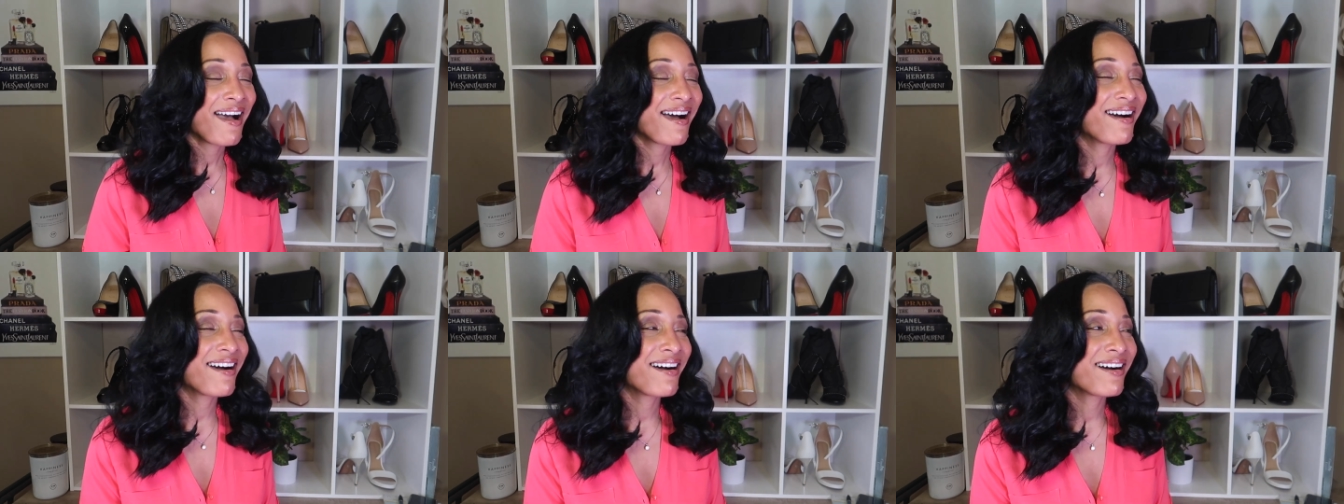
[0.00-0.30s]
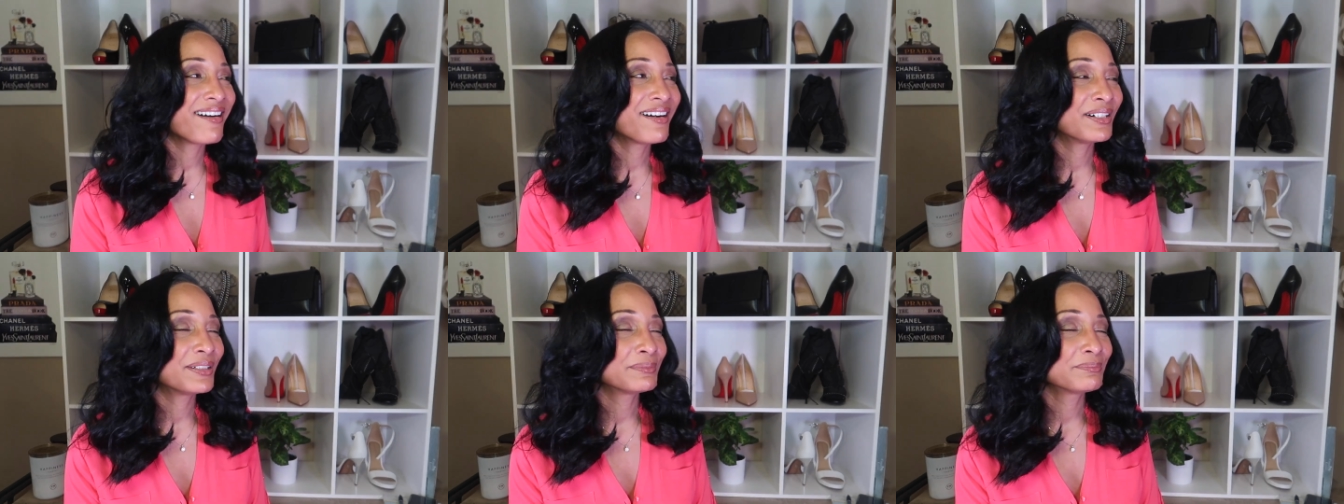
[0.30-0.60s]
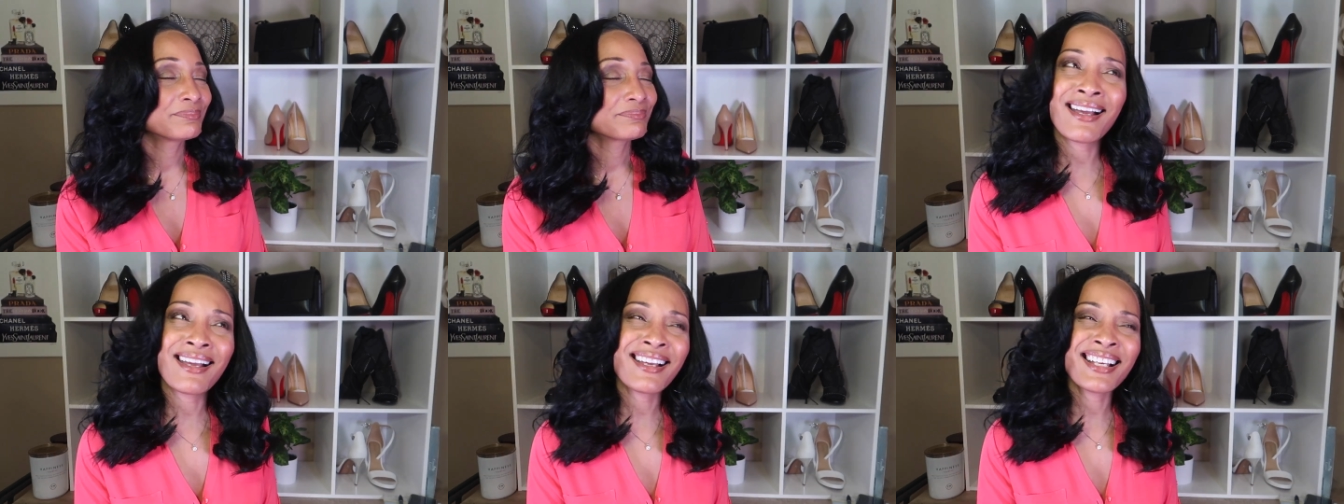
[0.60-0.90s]
No,
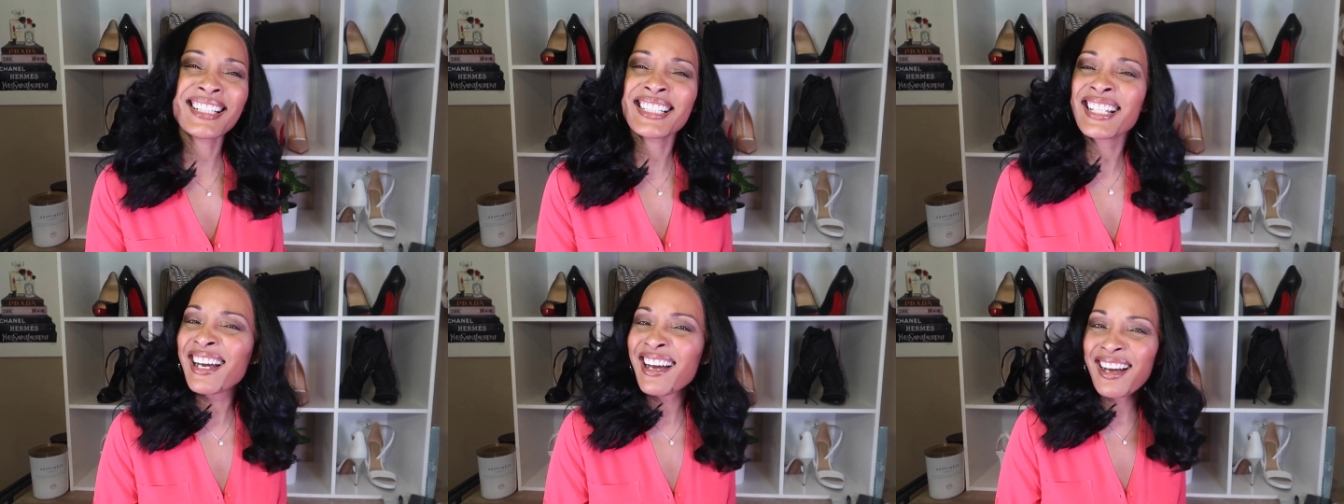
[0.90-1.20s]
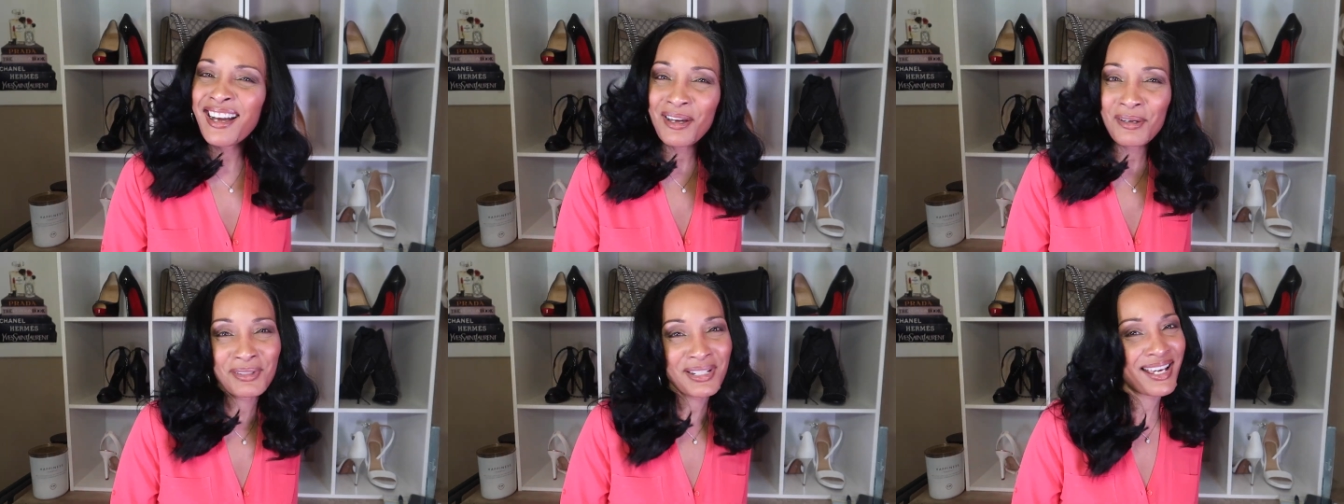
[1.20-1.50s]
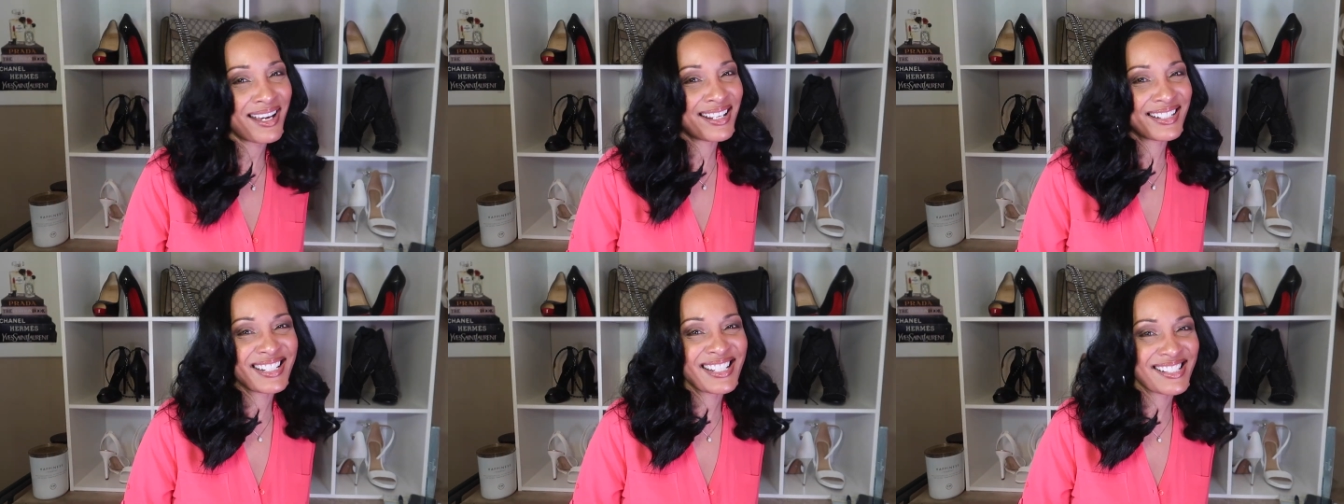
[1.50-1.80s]

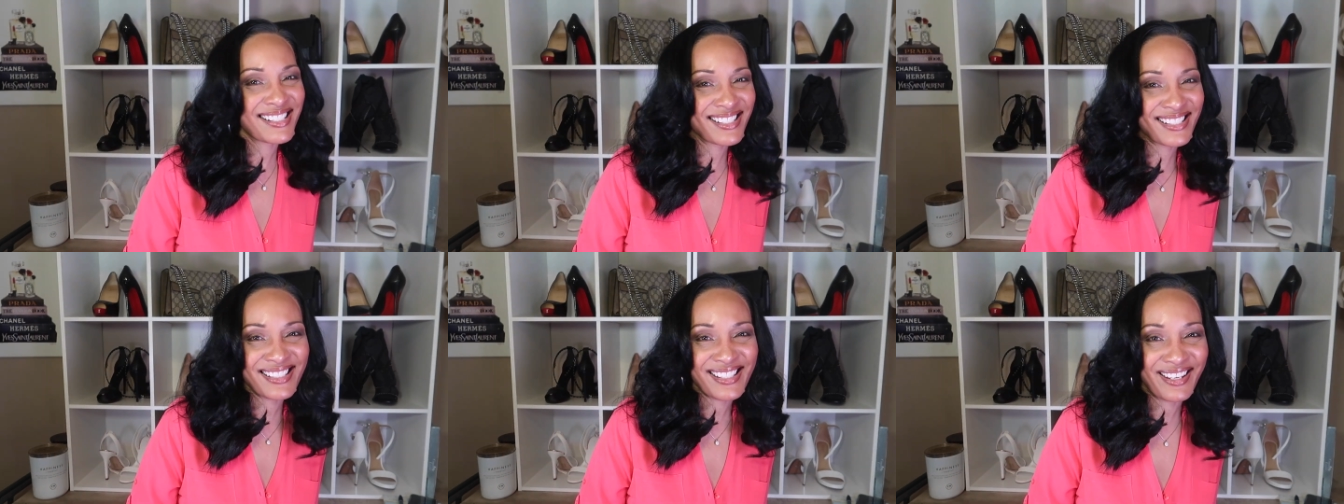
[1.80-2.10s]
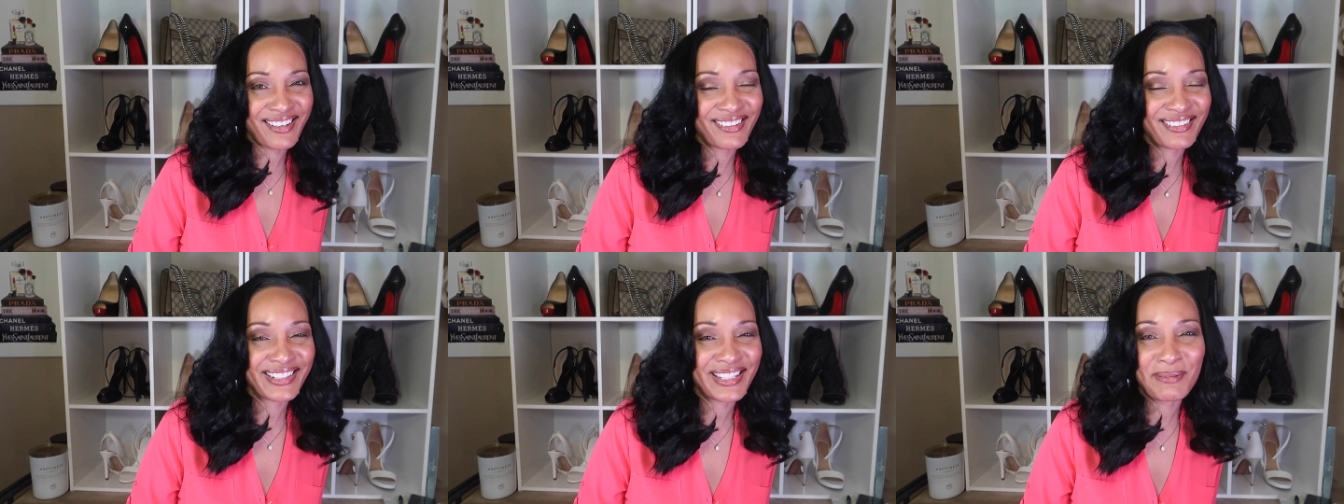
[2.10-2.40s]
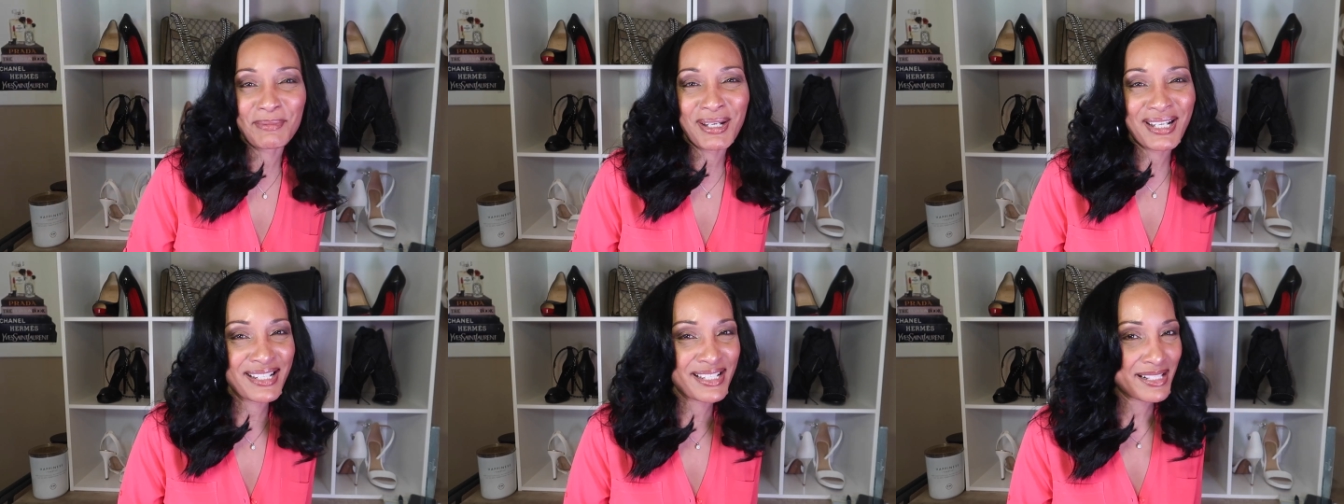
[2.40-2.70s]
not necessarily.
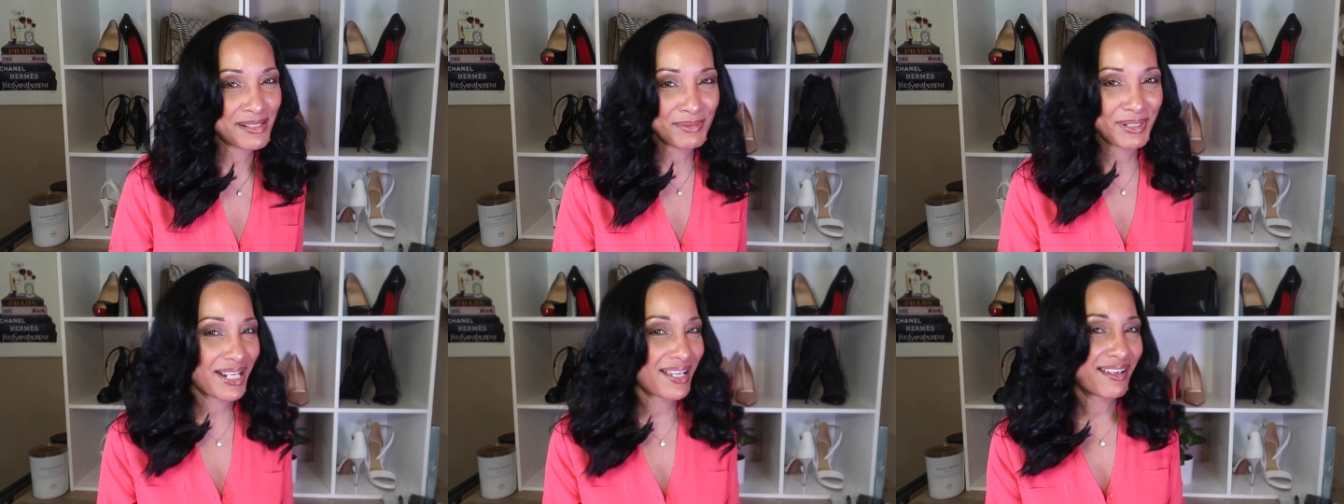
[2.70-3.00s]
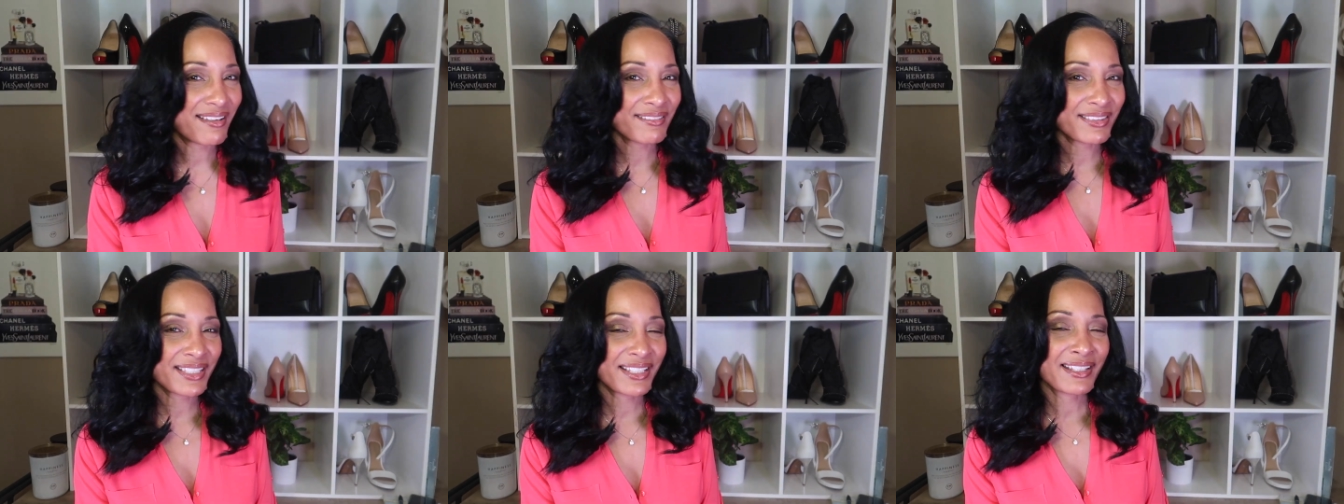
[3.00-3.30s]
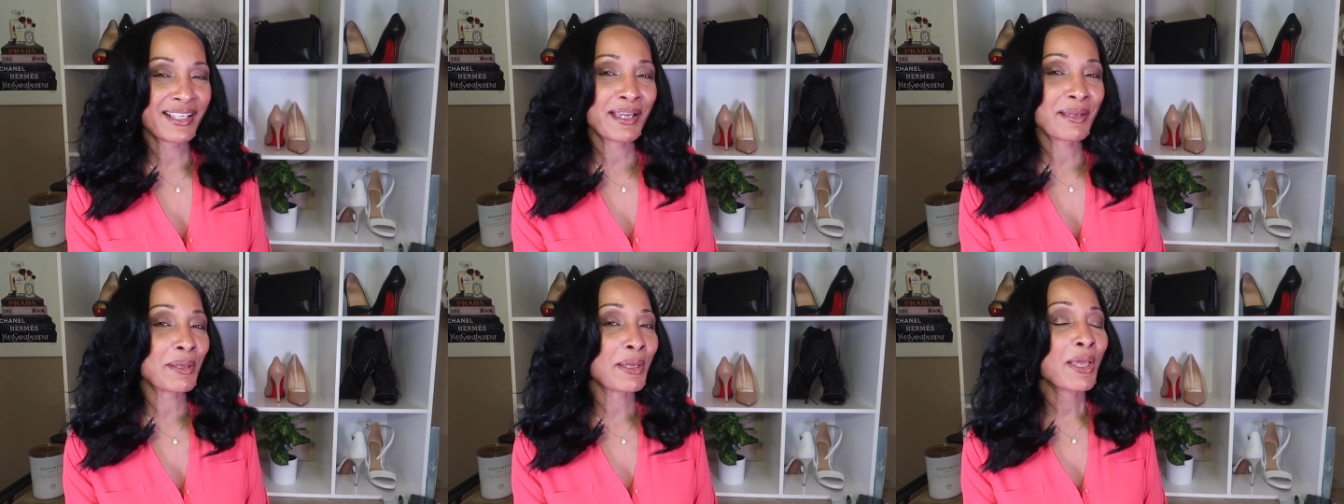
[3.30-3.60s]
My husband, I don't
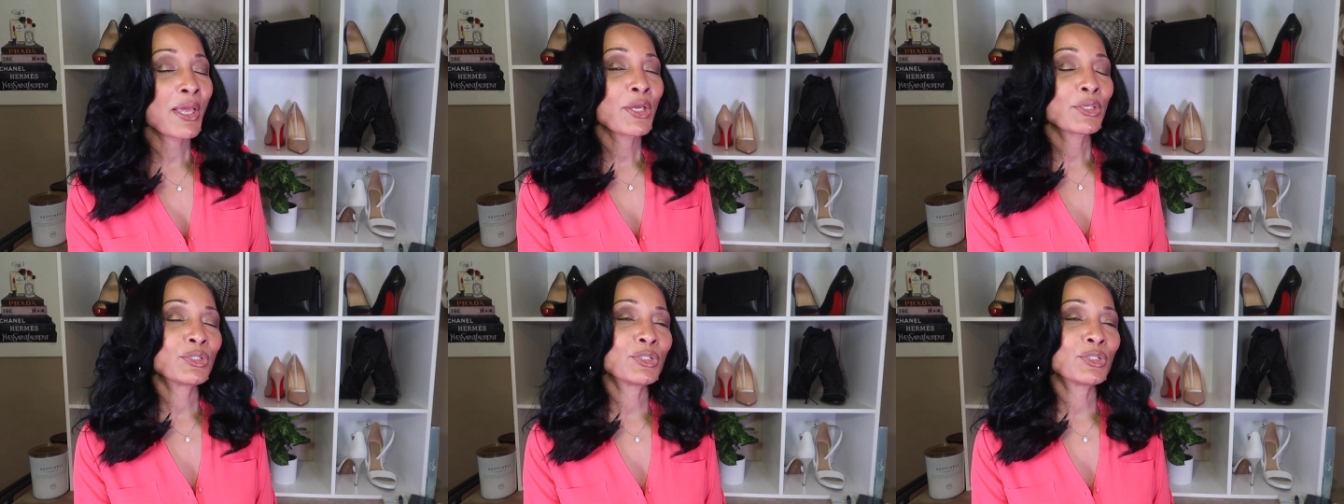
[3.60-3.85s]
think,